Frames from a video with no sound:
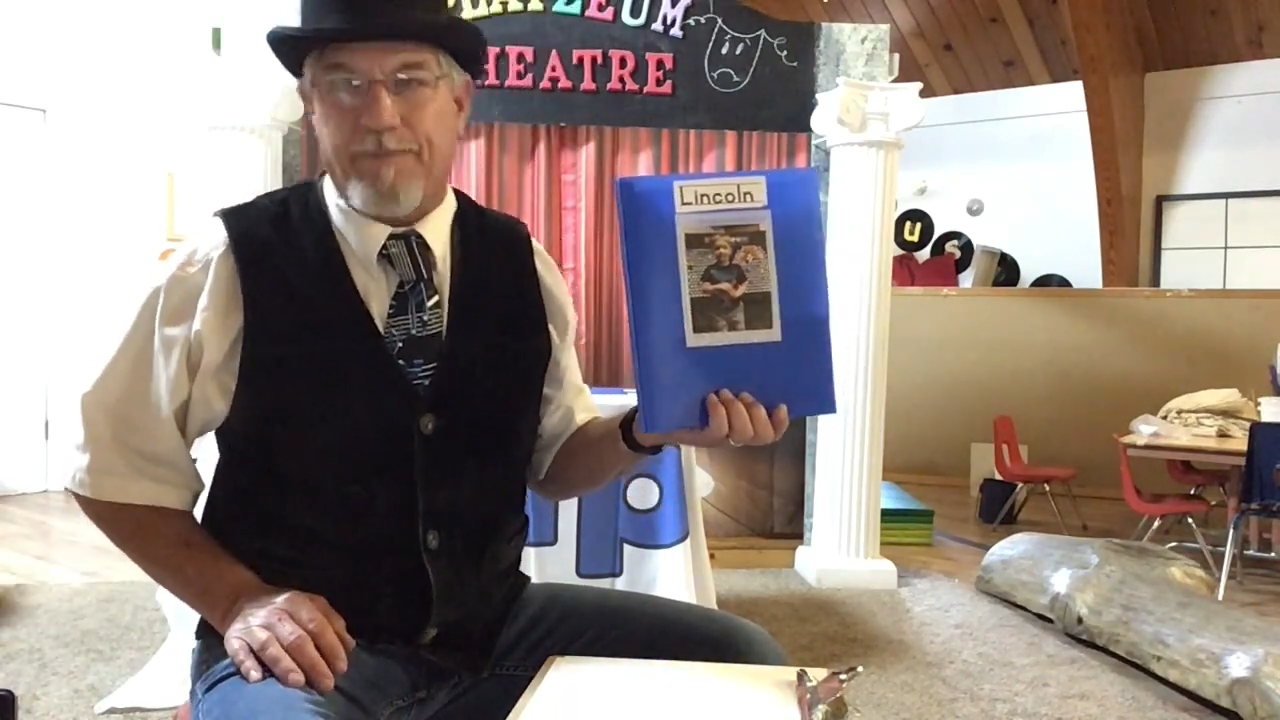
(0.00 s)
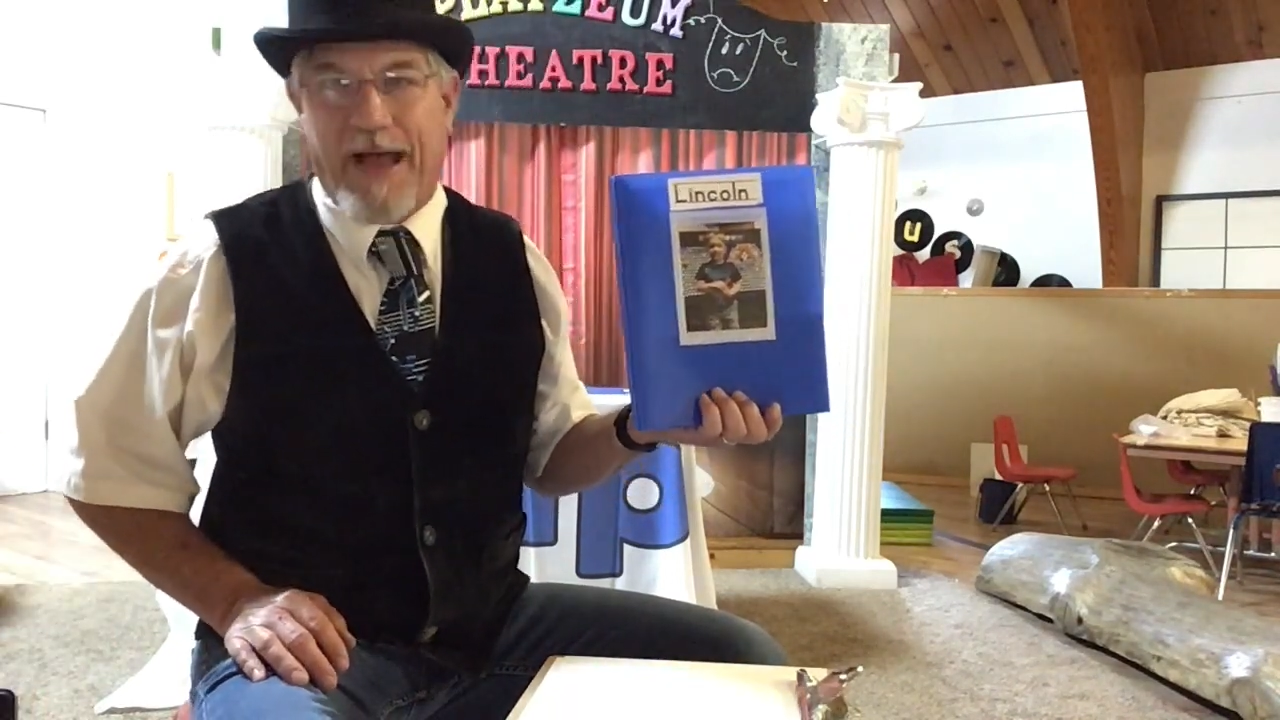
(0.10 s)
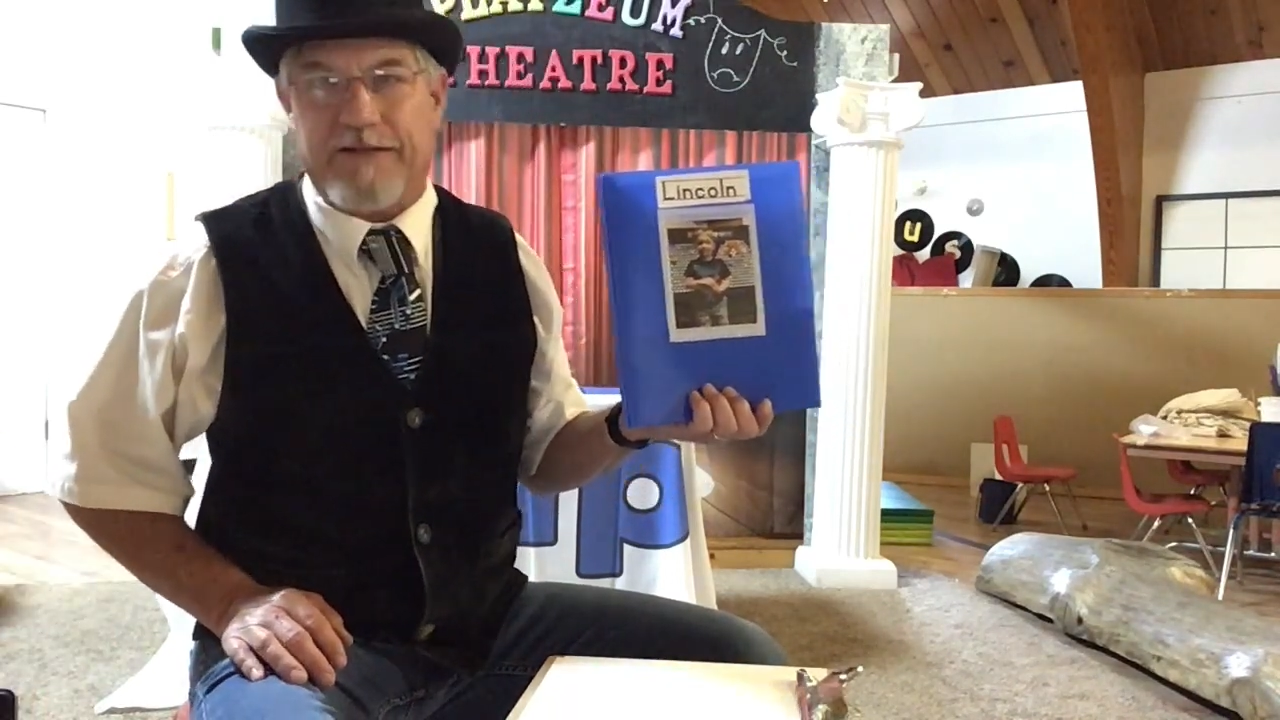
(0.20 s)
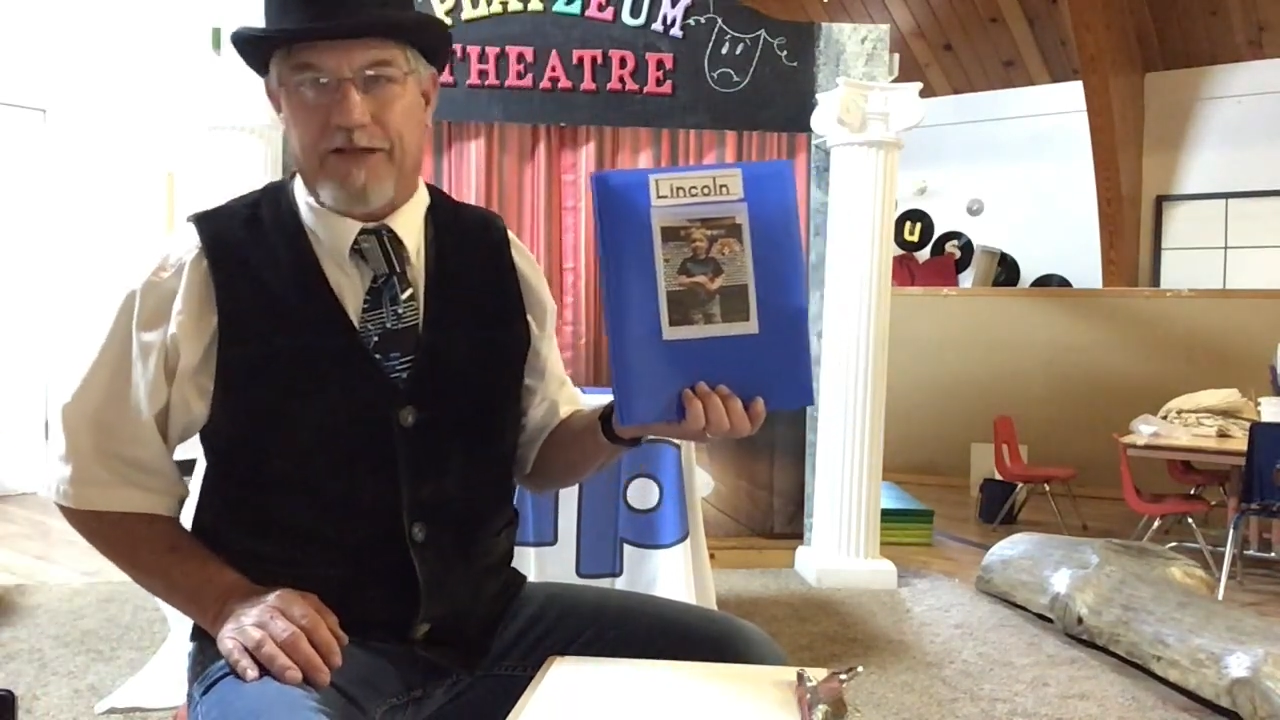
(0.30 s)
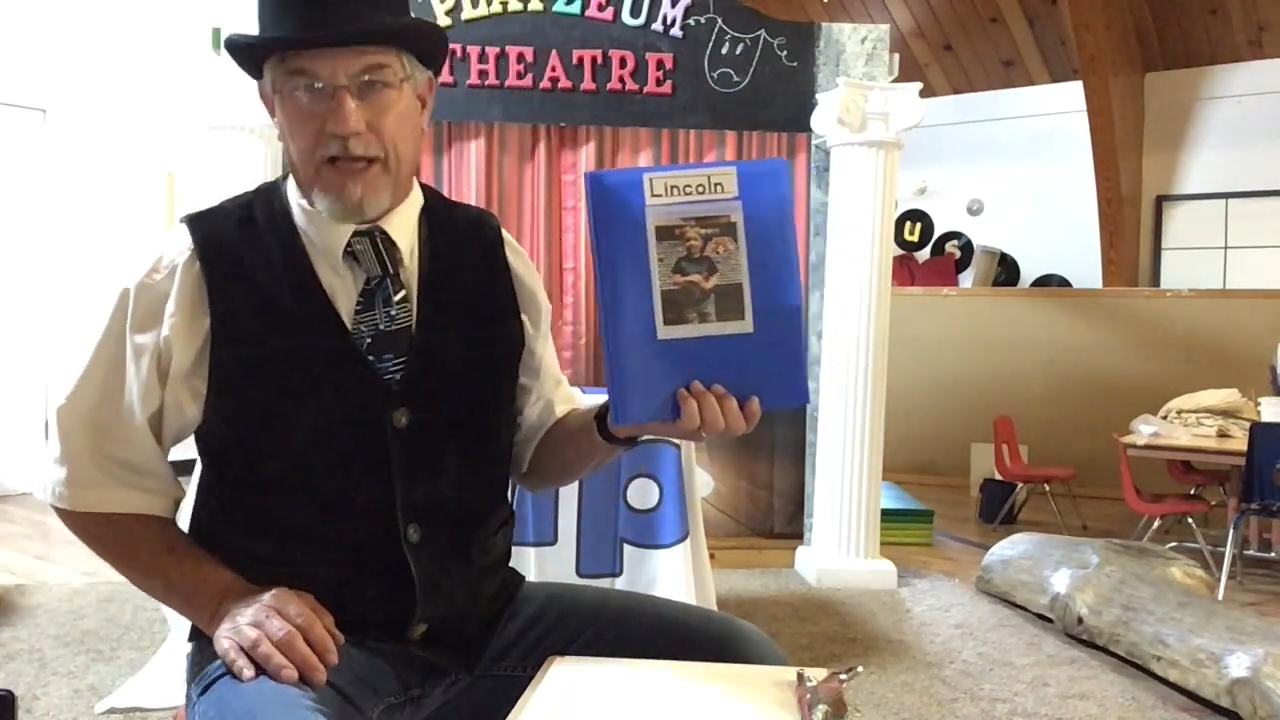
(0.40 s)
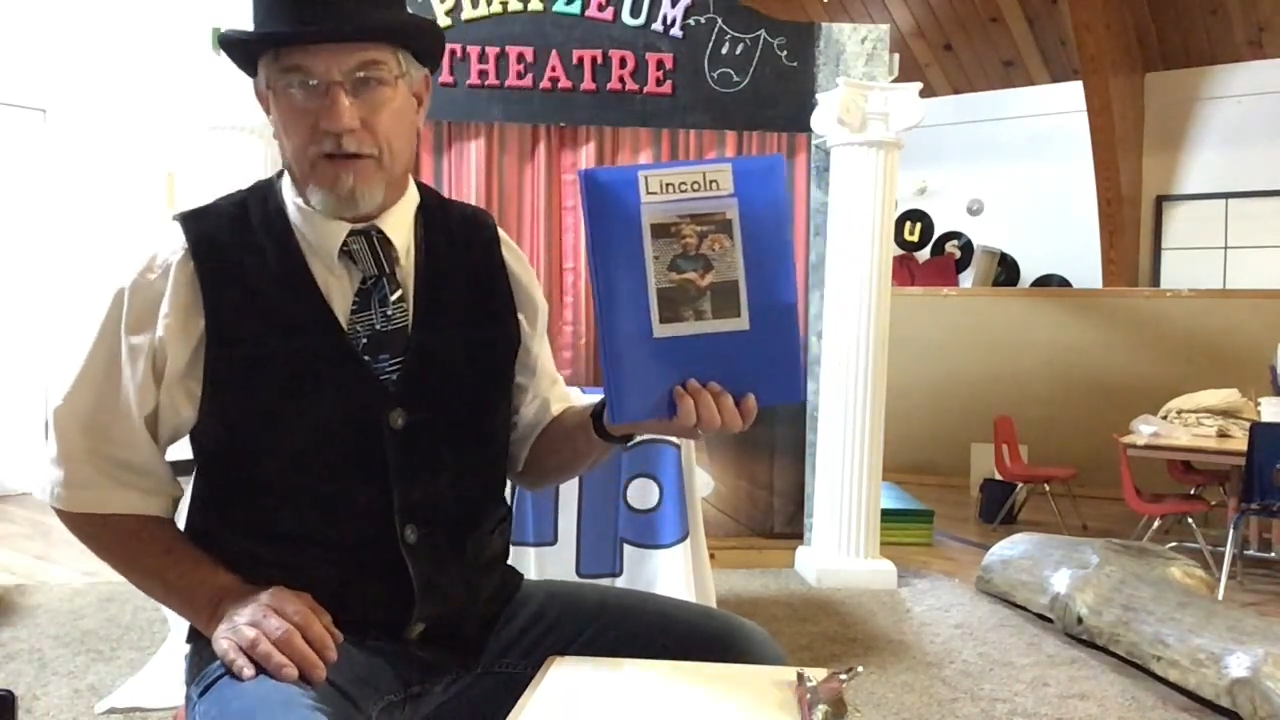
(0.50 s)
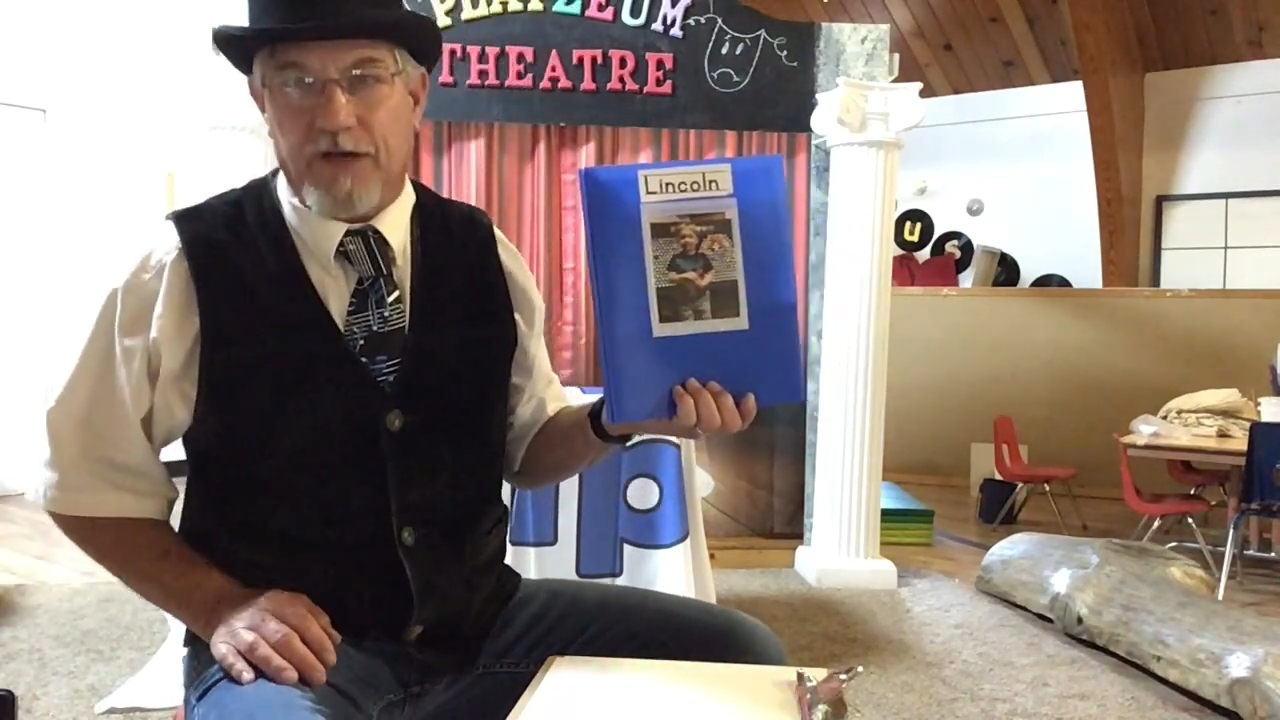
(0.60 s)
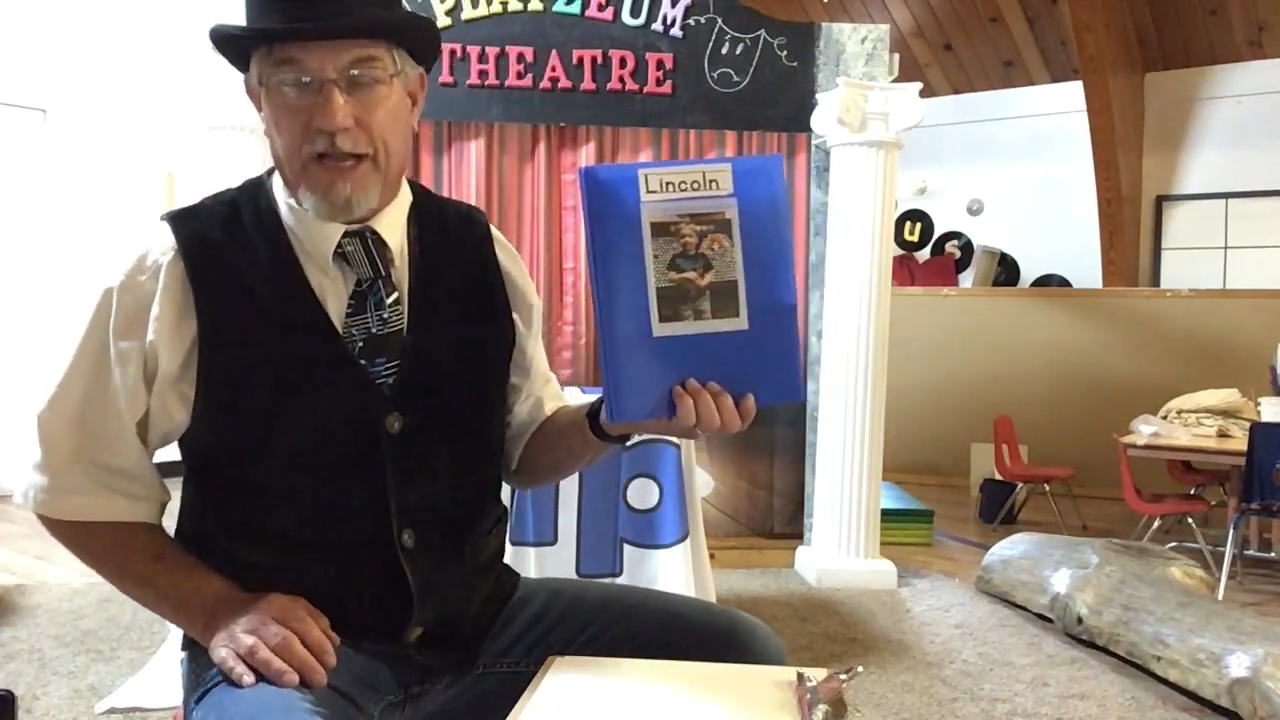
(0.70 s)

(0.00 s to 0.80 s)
back together